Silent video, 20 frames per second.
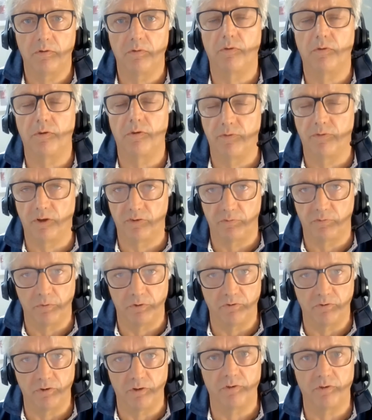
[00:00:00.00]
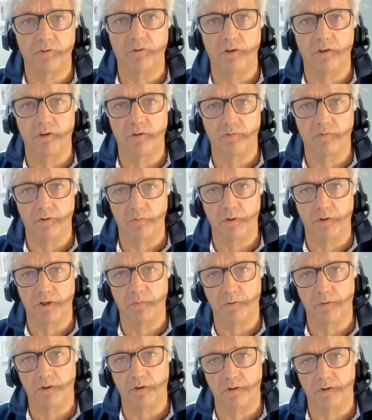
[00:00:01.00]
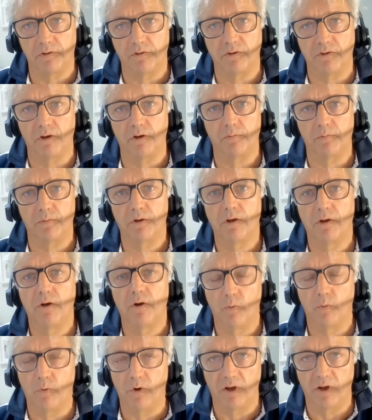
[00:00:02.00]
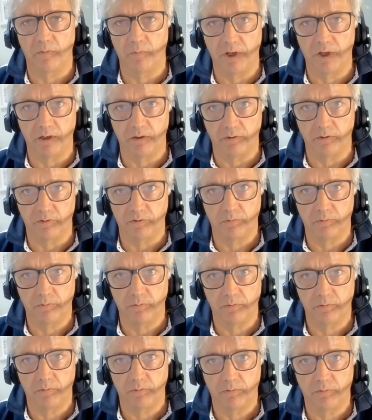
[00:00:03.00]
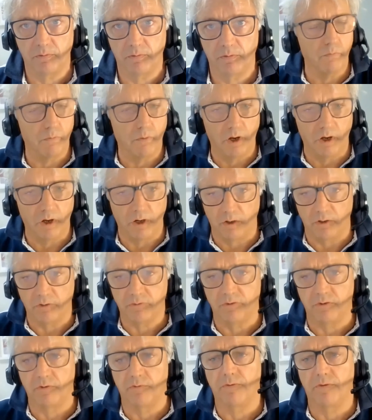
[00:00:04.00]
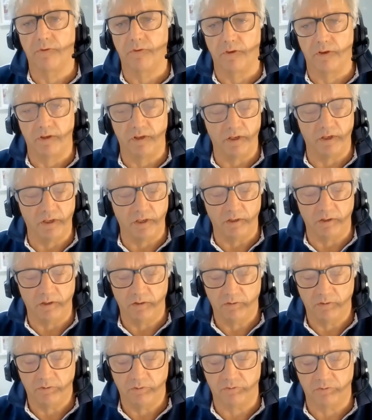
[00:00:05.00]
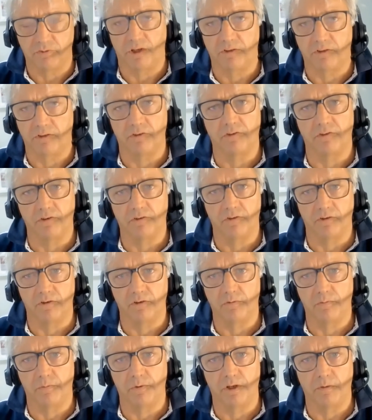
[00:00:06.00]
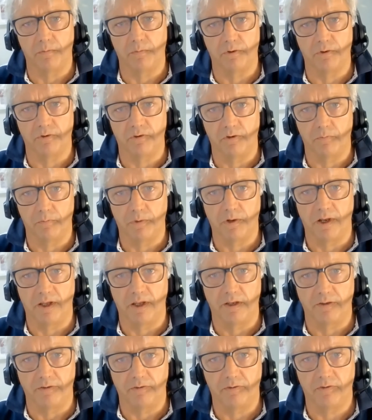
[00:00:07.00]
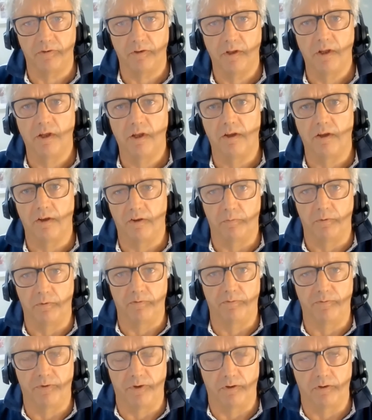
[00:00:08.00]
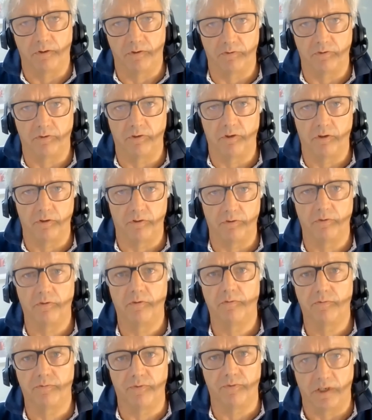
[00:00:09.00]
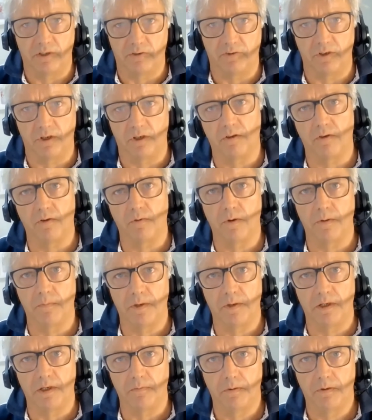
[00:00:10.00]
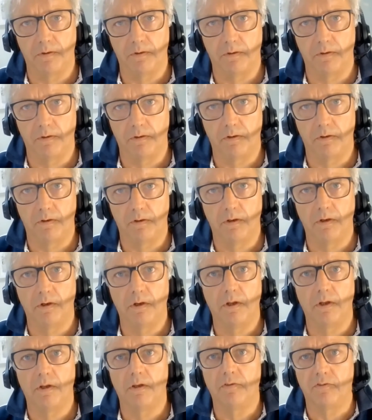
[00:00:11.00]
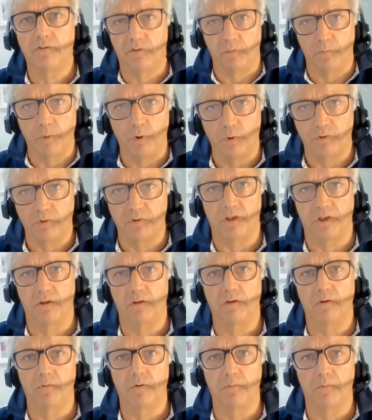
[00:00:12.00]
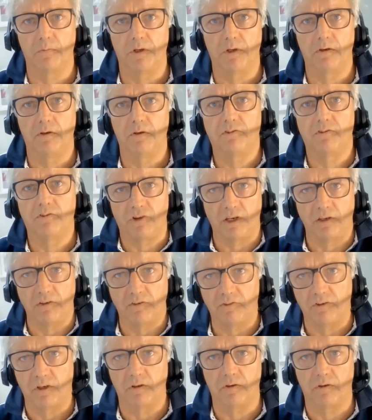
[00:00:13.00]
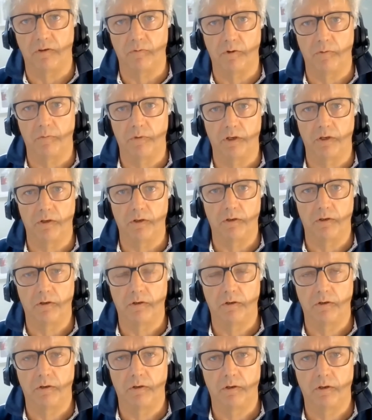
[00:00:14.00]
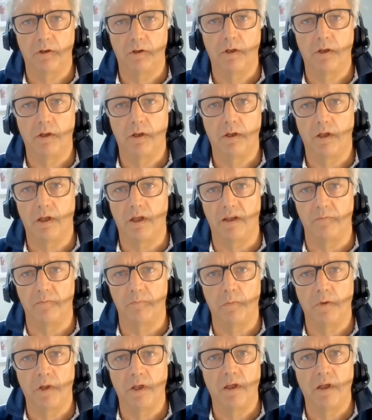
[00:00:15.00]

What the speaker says: the vast majority of the people at the top, white males? A lot of the strategies that are being put in place have been focused on fixing the women, supporting the women, changing the women. And